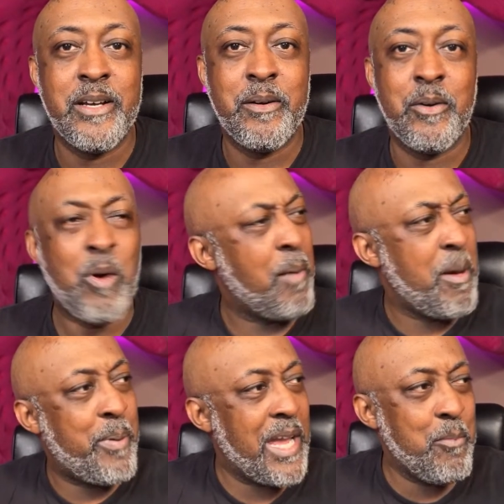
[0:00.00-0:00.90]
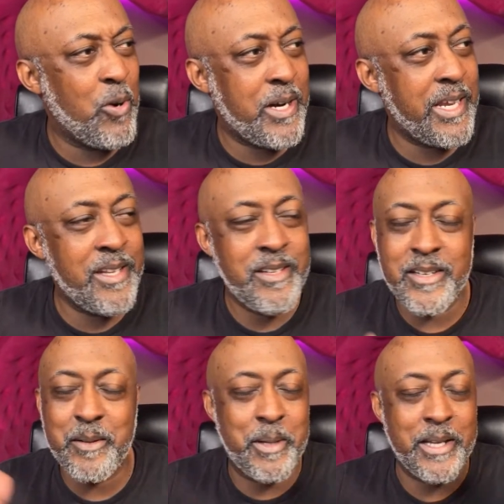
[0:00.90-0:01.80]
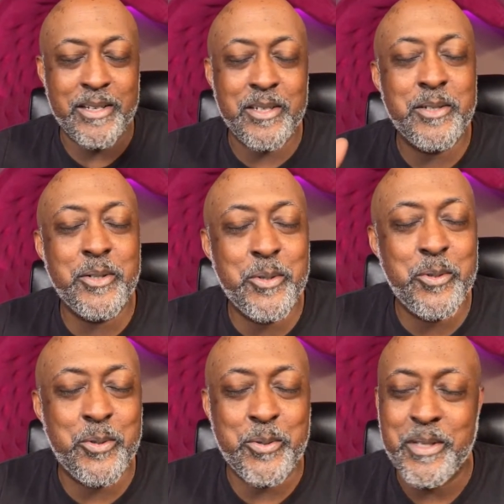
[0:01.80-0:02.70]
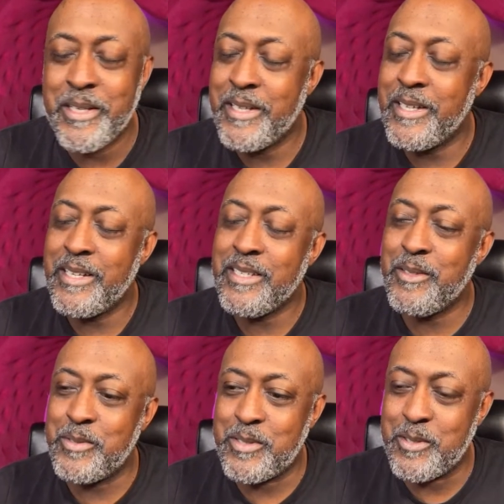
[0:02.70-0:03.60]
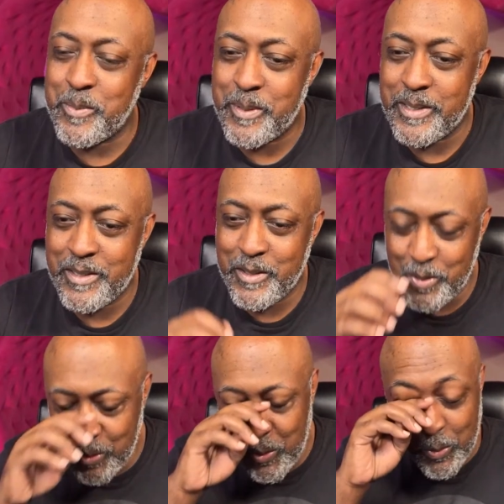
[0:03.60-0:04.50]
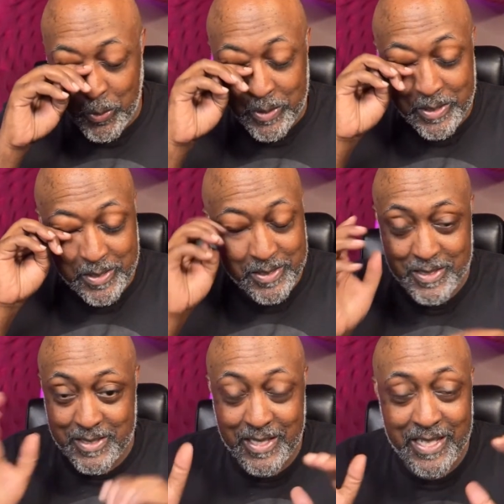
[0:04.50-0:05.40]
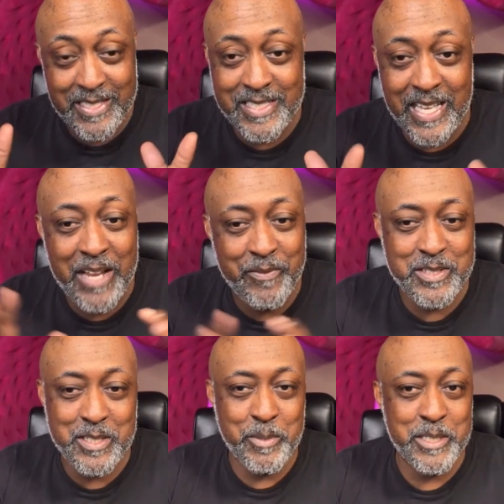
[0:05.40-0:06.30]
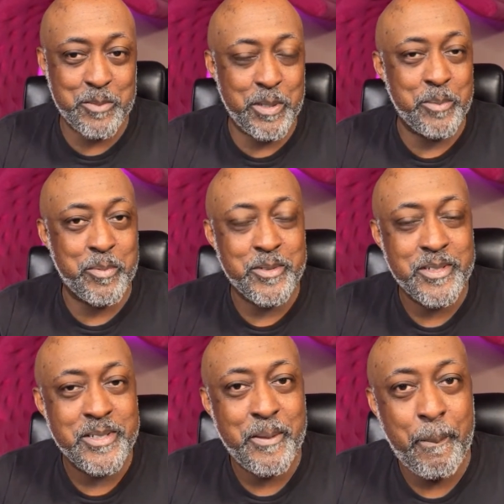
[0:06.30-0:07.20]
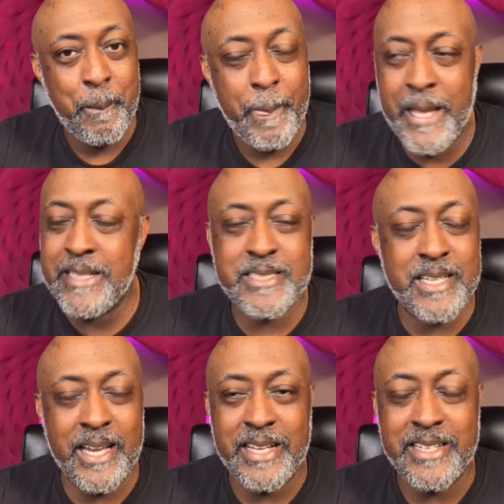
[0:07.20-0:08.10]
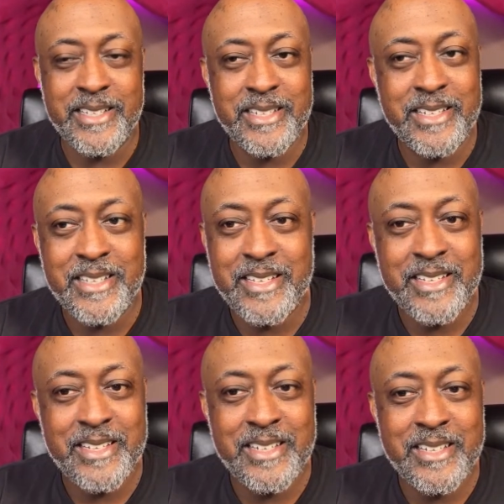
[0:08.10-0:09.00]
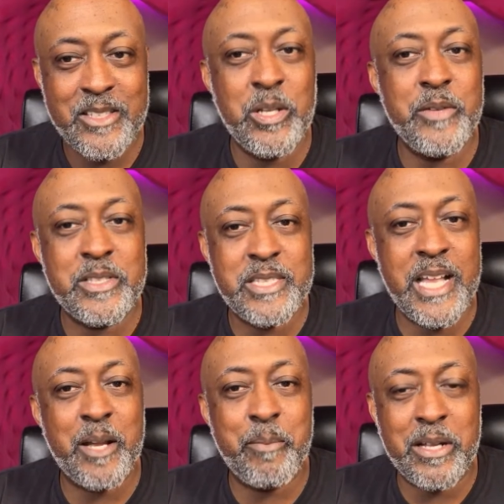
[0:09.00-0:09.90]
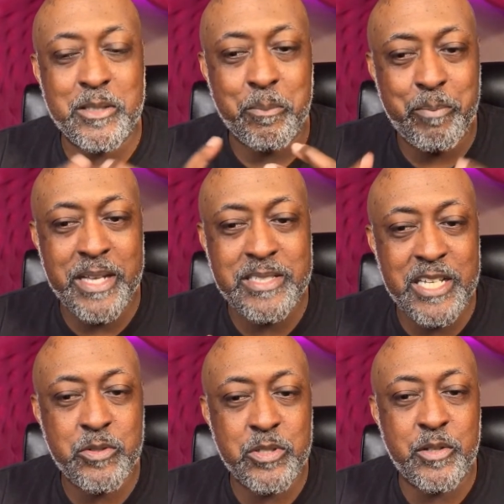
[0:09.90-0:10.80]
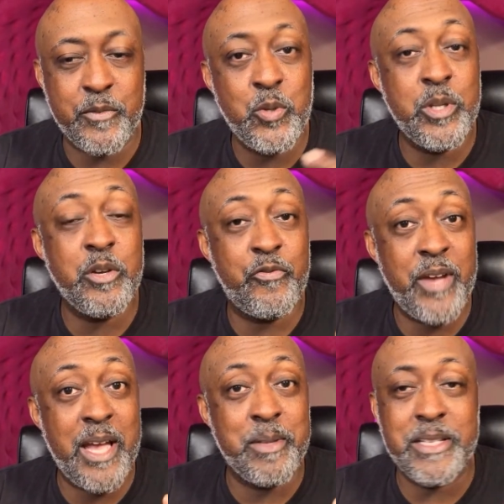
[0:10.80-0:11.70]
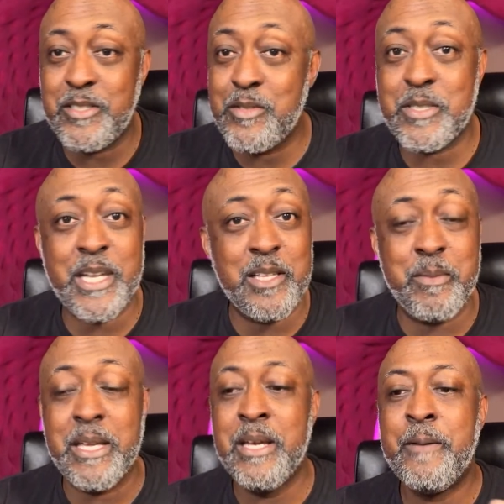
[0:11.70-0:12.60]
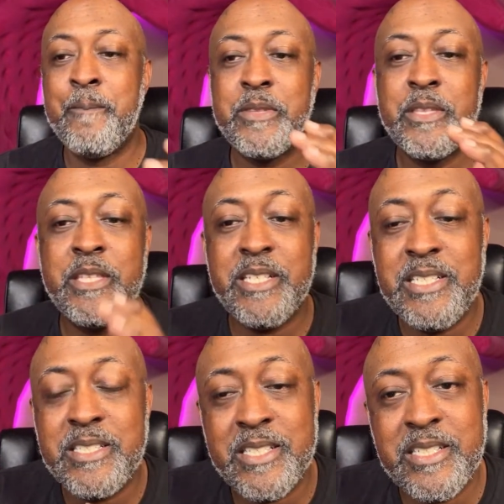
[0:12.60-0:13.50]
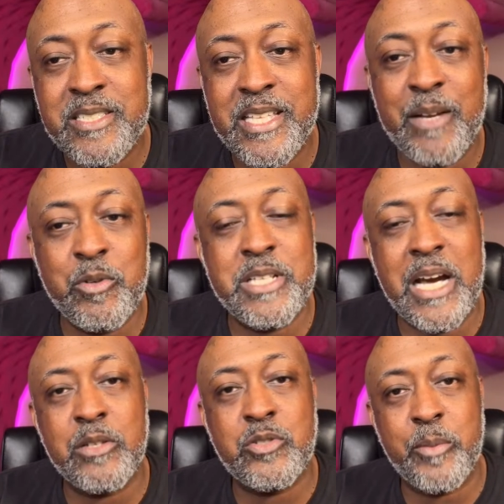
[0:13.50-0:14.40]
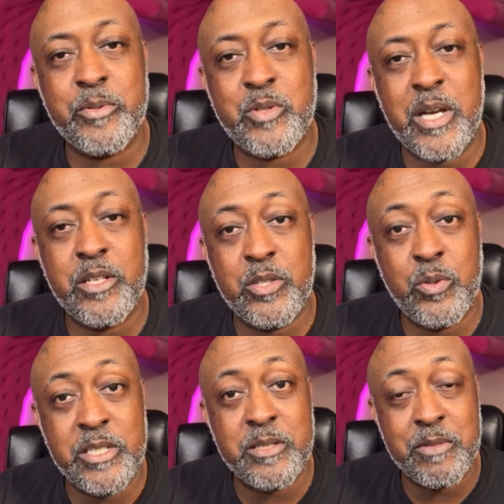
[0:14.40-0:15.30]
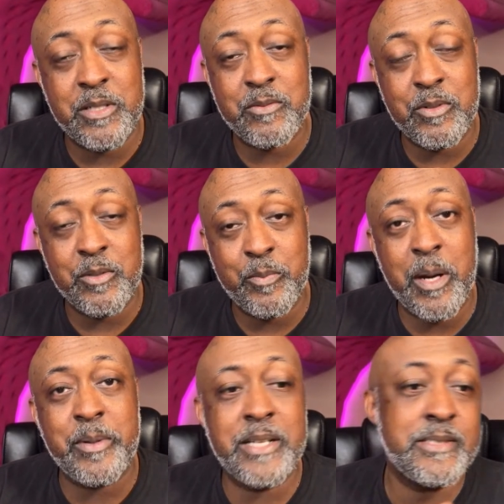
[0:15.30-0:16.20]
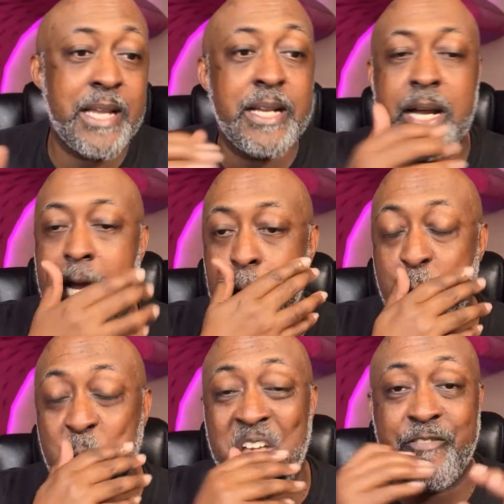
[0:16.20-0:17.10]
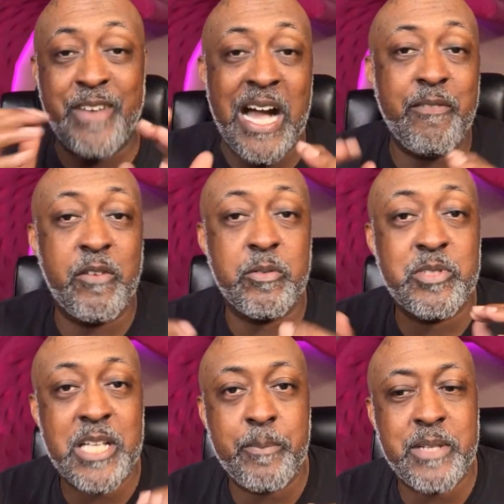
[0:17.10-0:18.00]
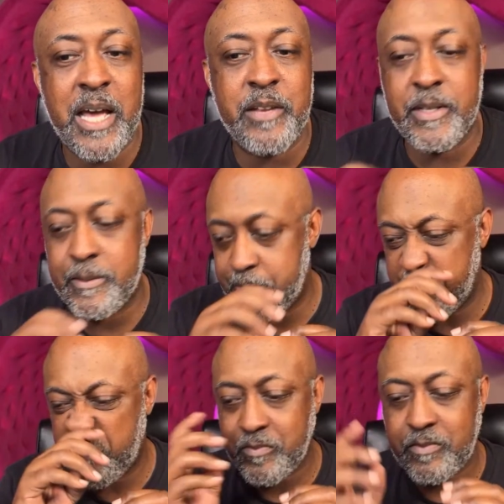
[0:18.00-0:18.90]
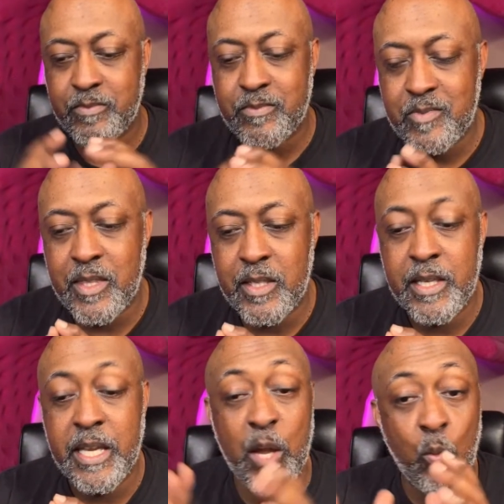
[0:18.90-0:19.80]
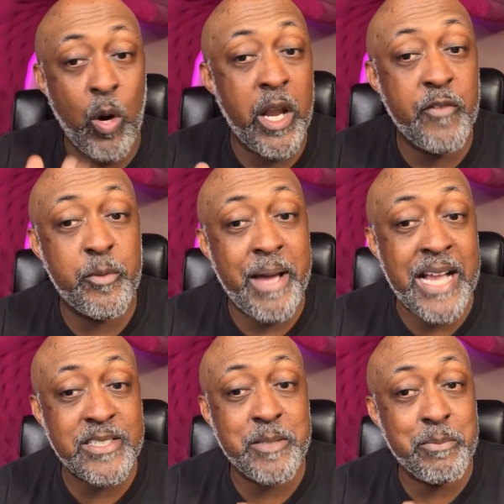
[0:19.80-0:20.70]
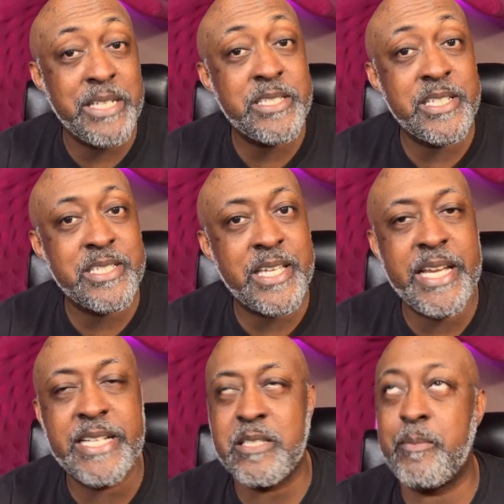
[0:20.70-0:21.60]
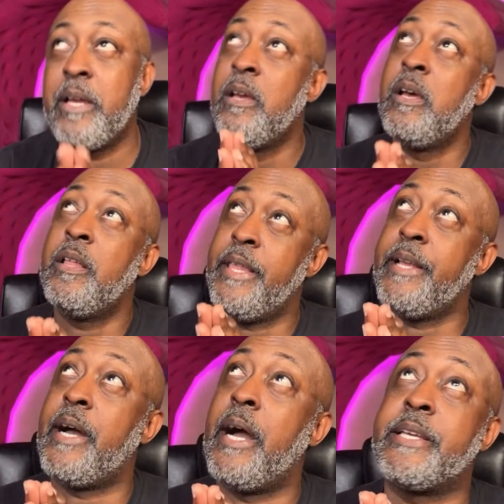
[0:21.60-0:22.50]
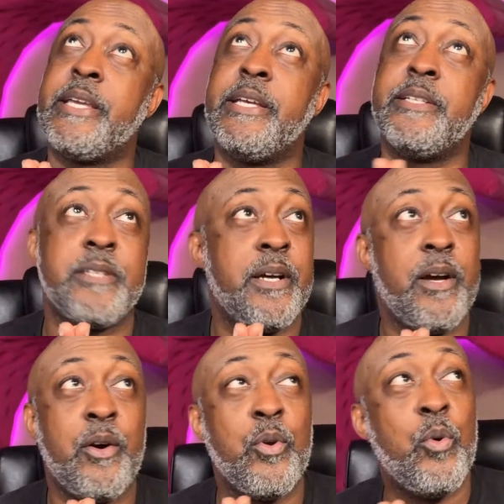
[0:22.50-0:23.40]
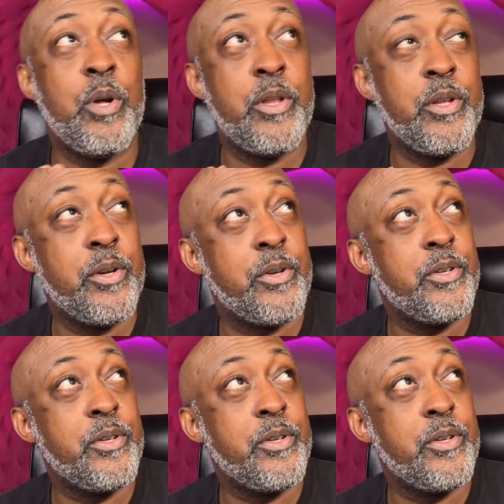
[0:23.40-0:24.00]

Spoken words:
Why am I paying more again? Like, ooh, you stupid. Ooh, this is just insane for some of these people. Insane. Don't even think about the best interest of you and your family. This is killing me. This thing what Donald Trump is trying to do, and these Republicans, thank God that 5 of them stepped out of it. And one of them actually mentioned his kids. I'm like, thank God, kids. I don't know whether you're